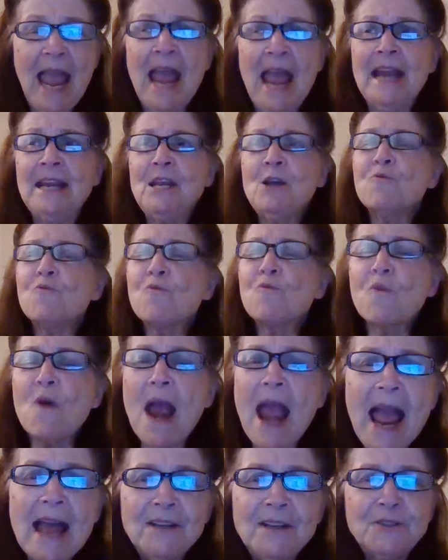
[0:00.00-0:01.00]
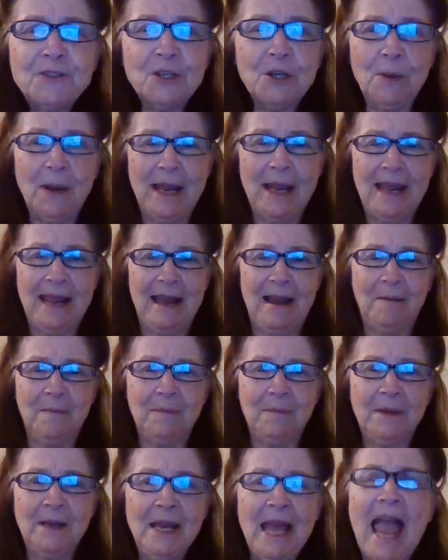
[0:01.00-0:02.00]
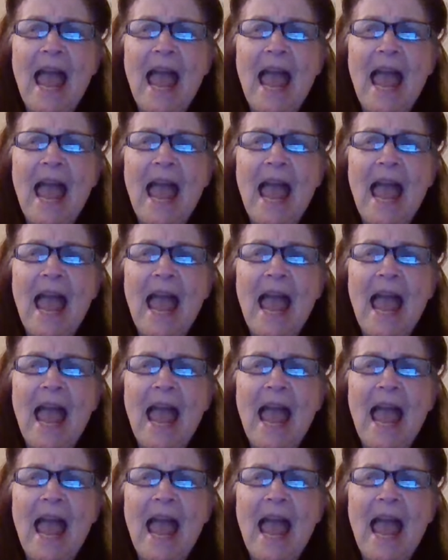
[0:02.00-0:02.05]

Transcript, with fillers: And he ran to him